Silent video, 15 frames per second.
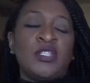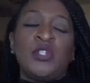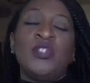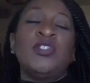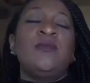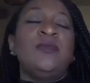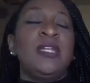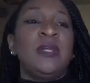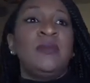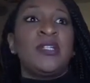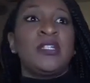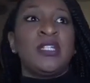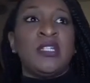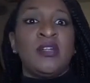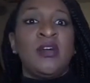So you could be able
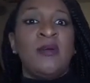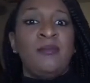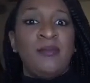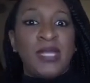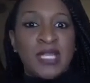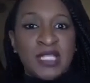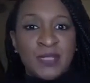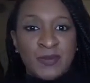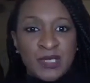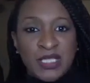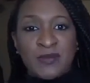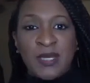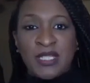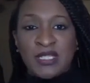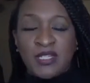to get a man's
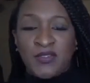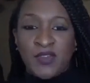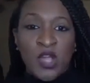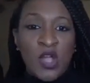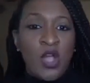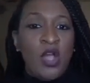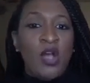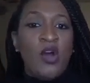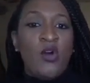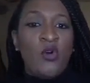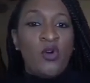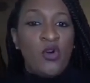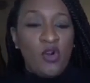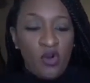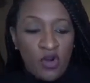perspective
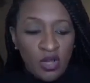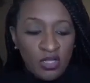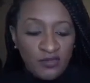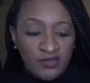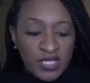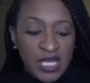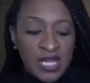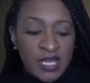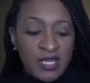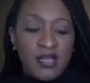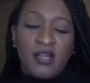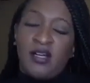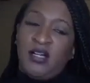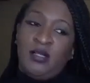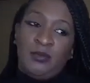on all of
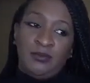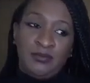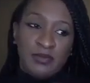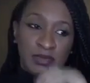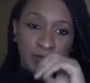that.